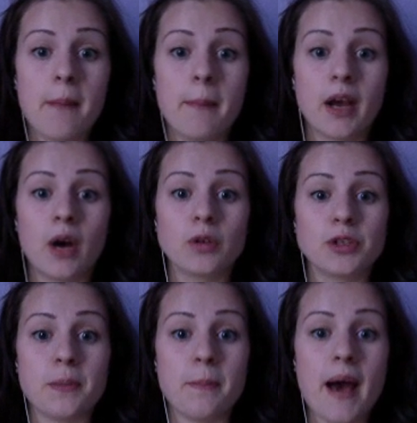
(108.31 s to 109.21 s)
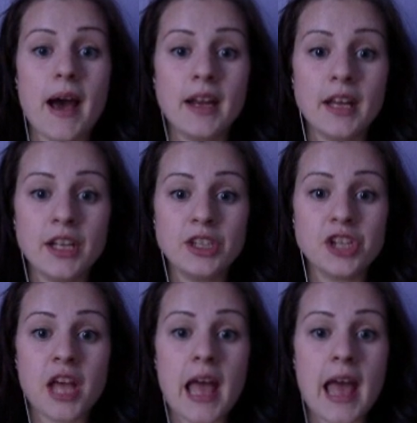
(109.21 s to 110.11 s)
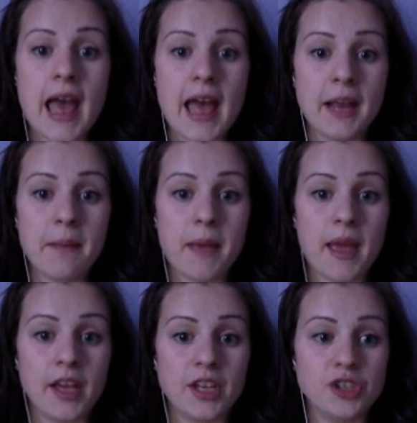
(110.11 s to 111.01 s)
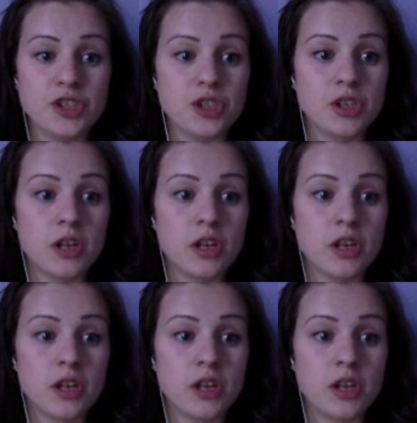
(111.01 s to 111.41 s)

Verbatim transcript: by going to manage, edit page,